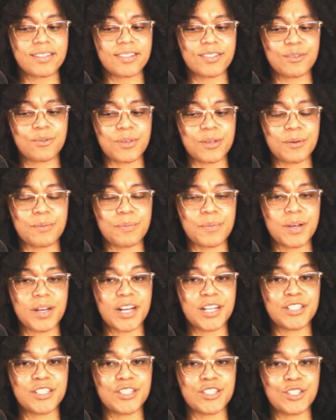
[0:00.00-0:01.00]
to them
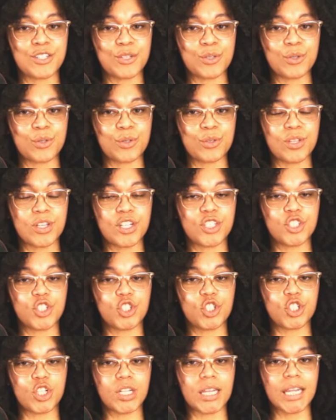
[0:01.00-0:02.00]
until
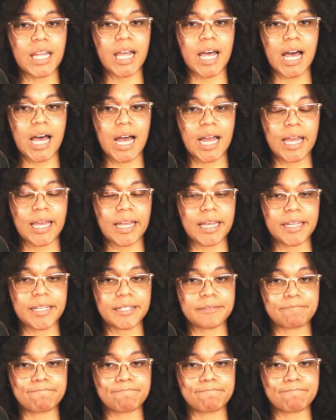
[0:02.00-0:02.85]
July.